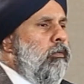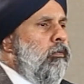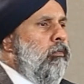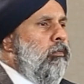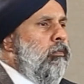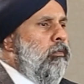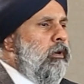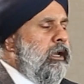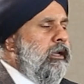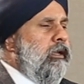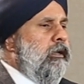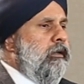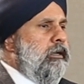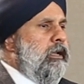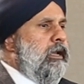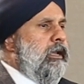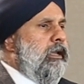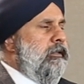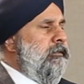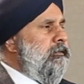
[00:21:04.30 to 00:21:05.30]

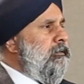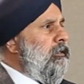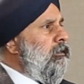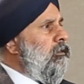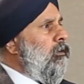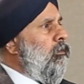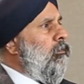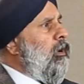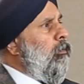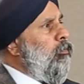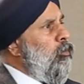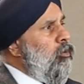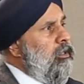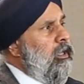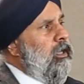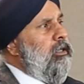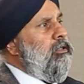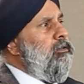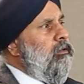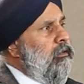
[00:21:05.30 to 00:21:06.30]
recognize that the
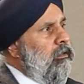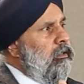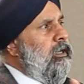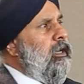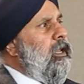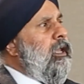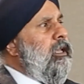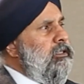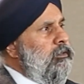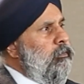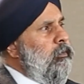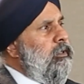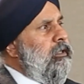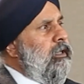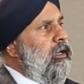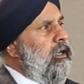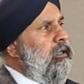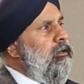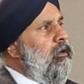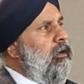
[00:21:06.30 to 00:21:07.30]
reputational enhancement
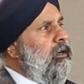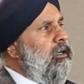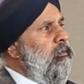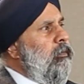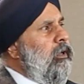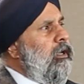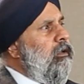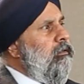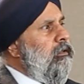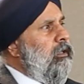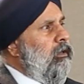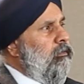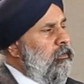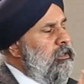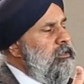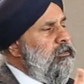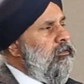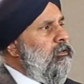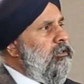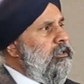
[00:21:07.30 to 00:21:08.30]
that I talked about that
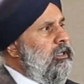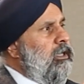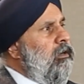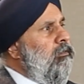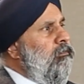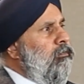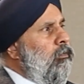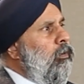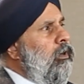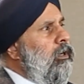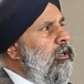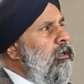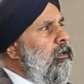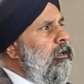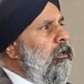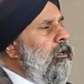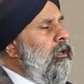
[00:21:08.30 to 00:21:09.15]
research can afford